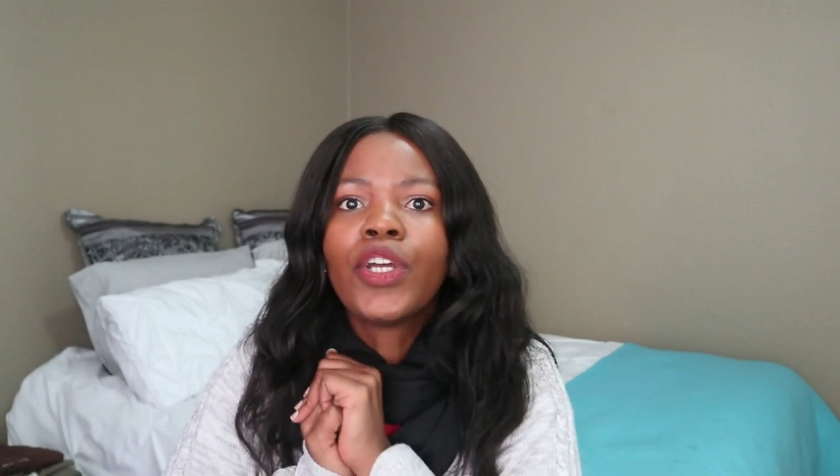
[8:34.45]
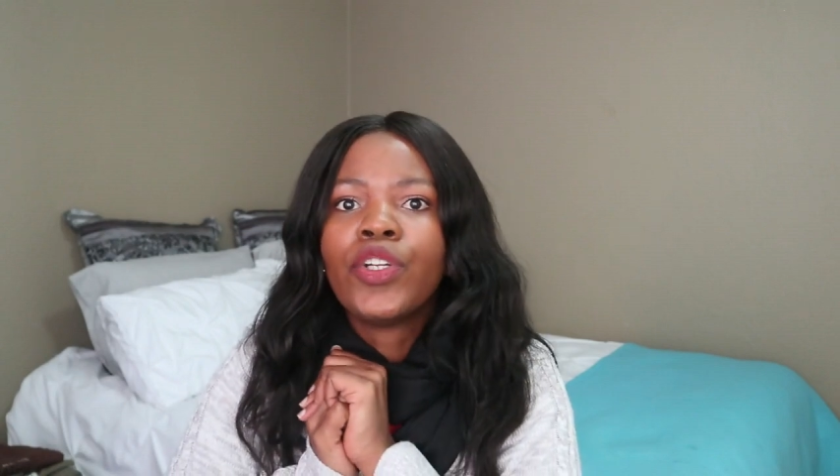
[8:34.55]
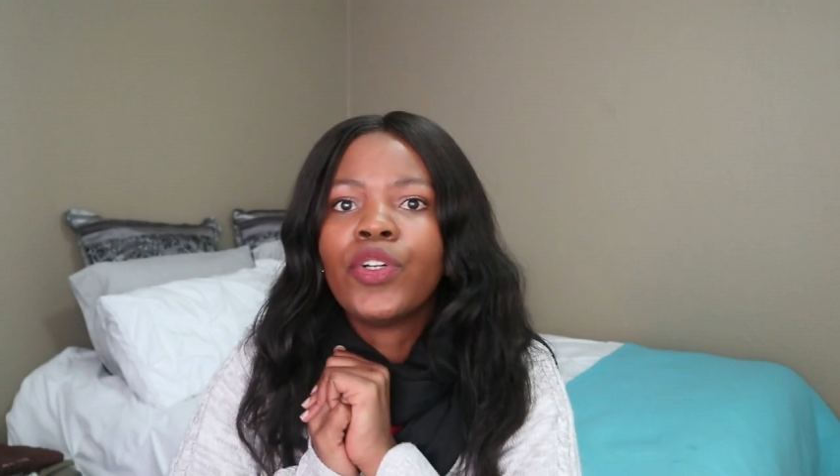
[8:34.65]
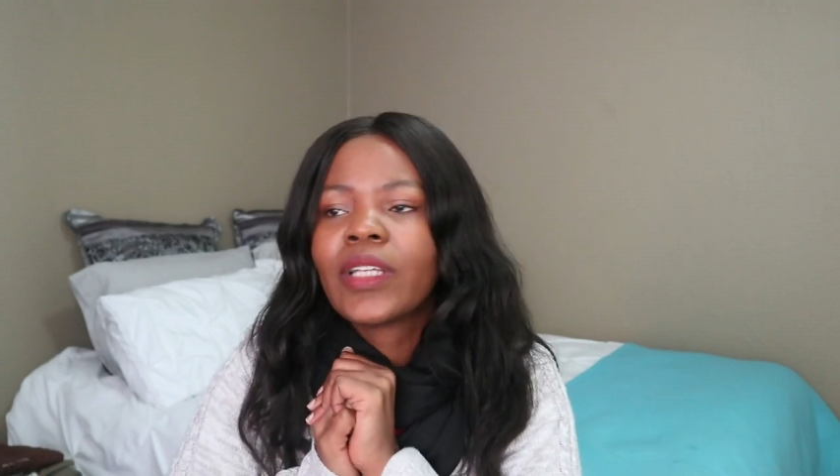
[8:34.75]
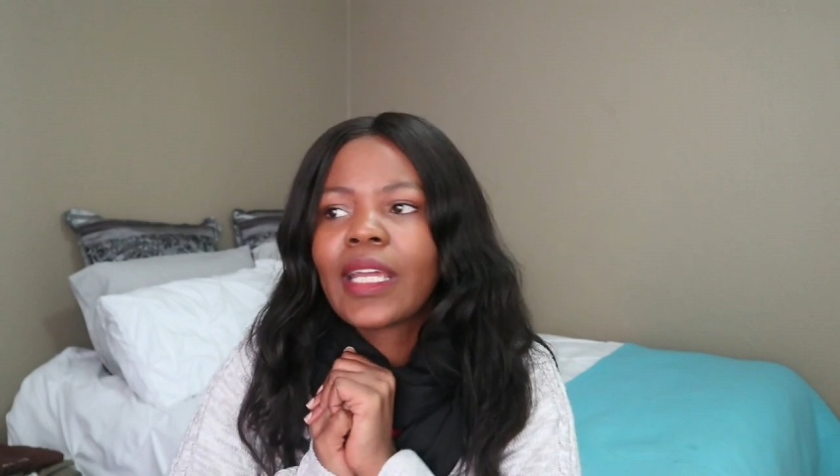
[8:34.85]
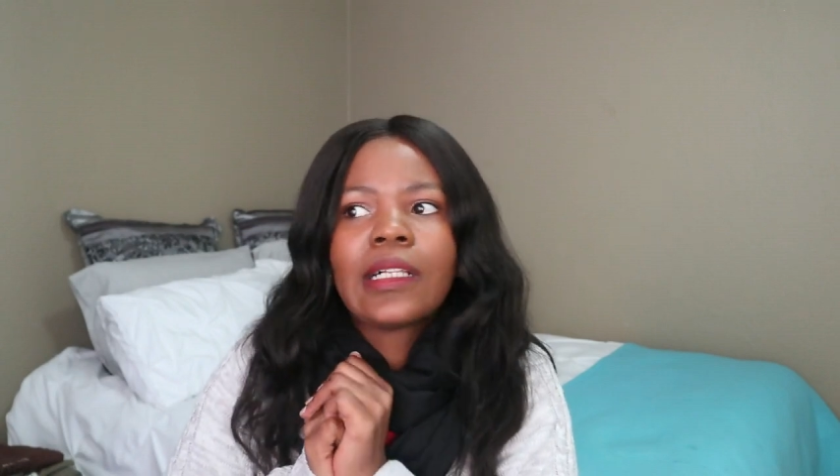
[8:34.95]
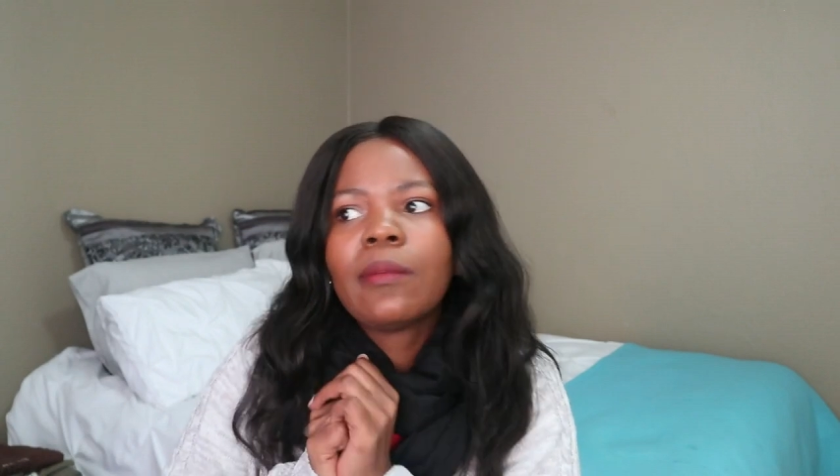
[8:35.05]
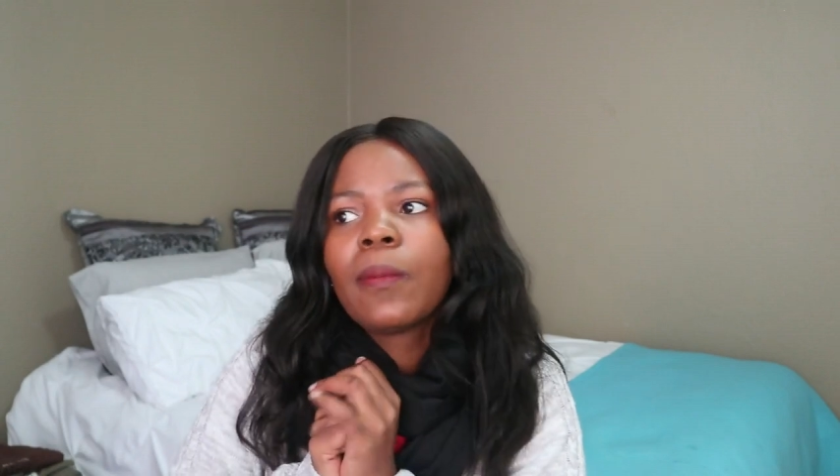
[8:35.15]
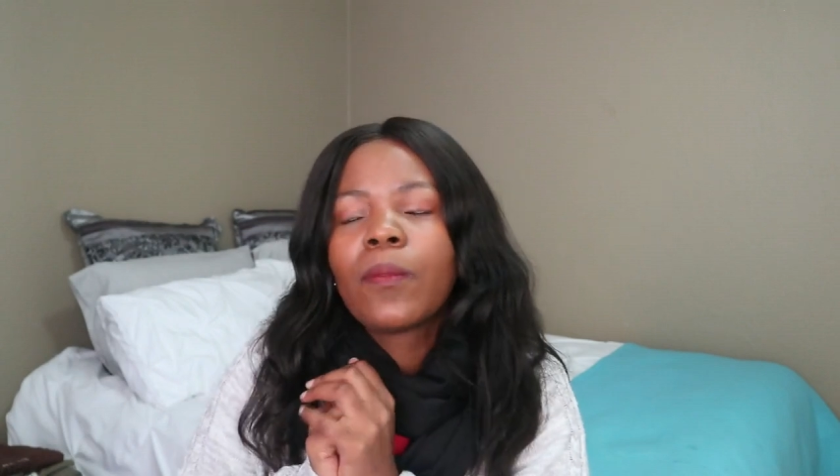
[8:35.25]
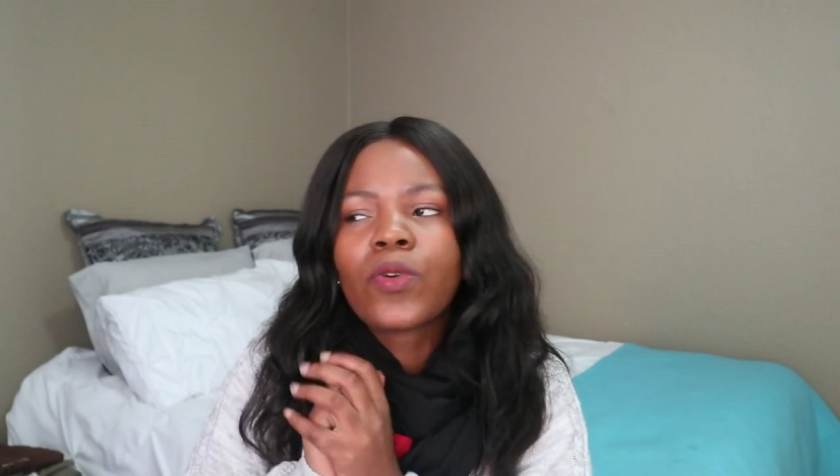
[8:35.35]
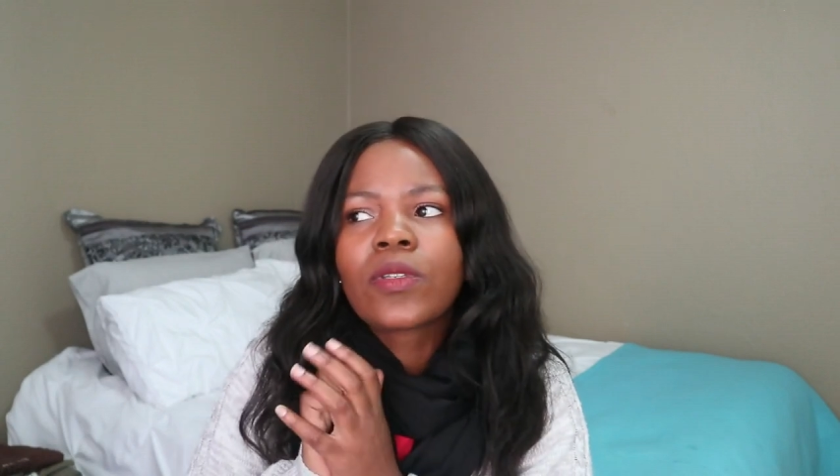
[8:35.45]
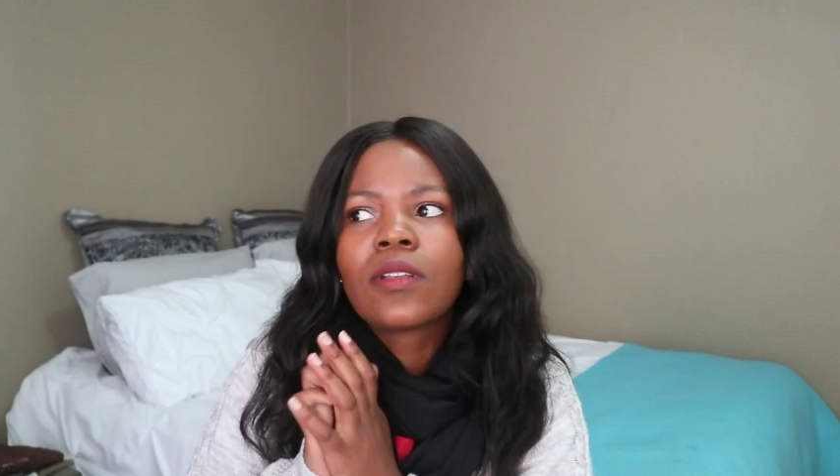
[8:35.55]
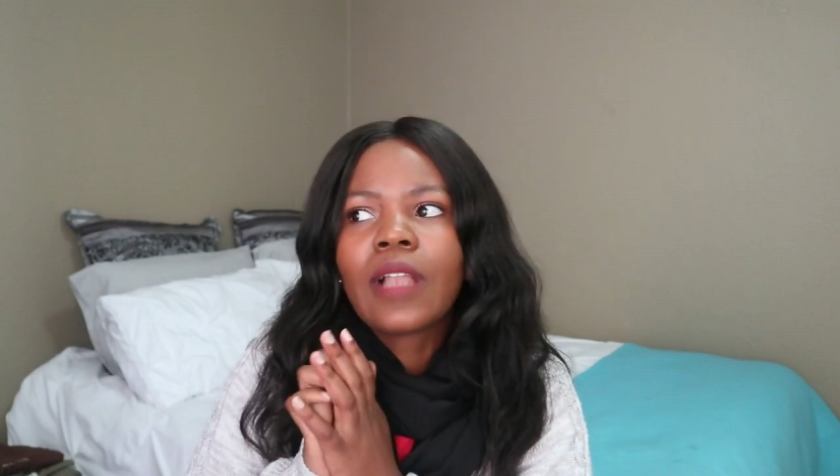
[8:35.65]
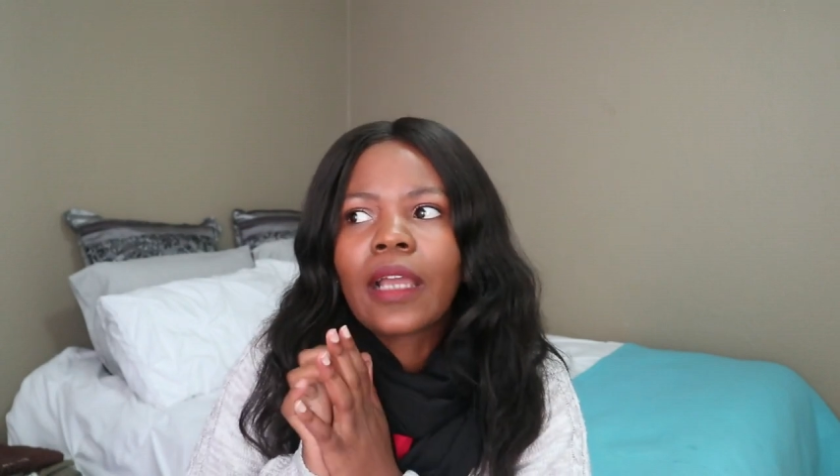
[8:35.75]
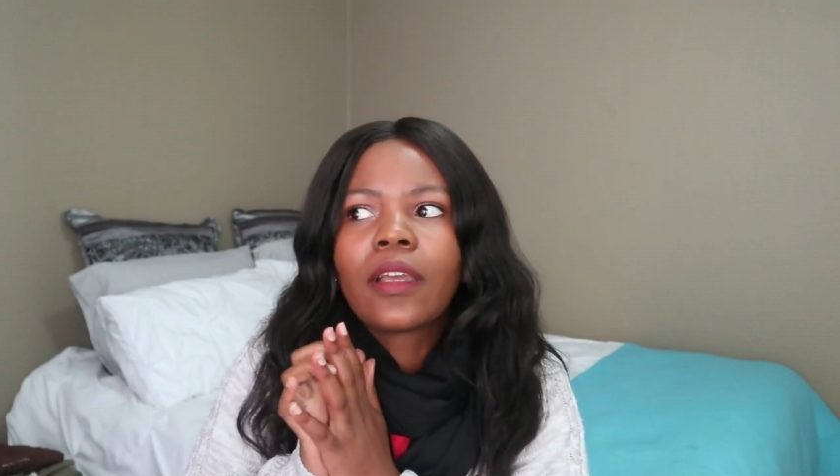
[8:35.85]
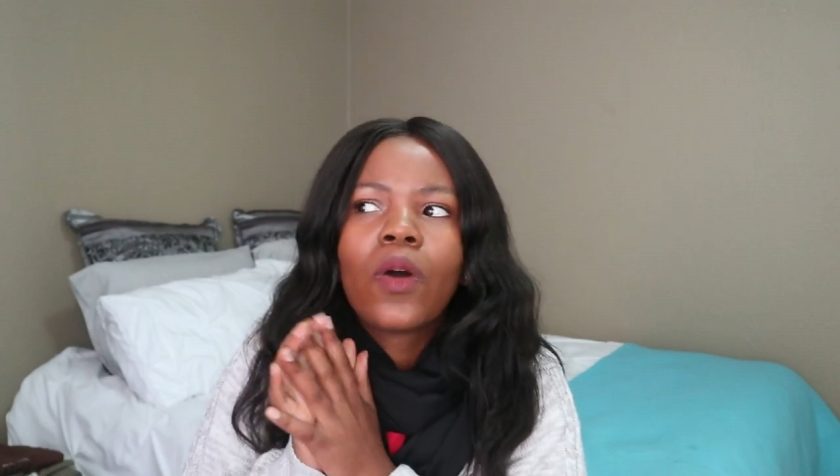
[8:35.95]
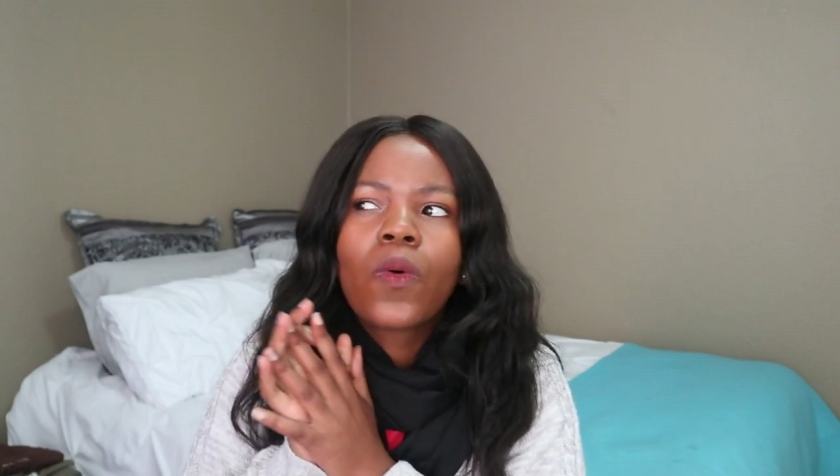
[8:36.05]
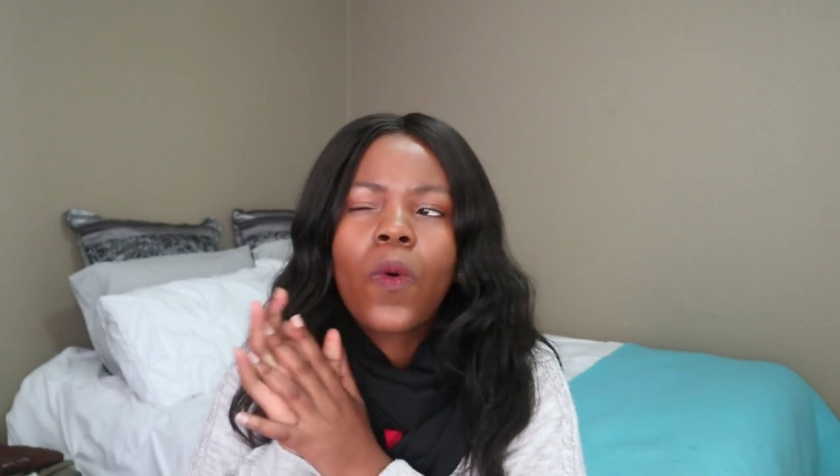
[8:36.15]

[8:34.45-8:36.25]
you'll get a little bit more like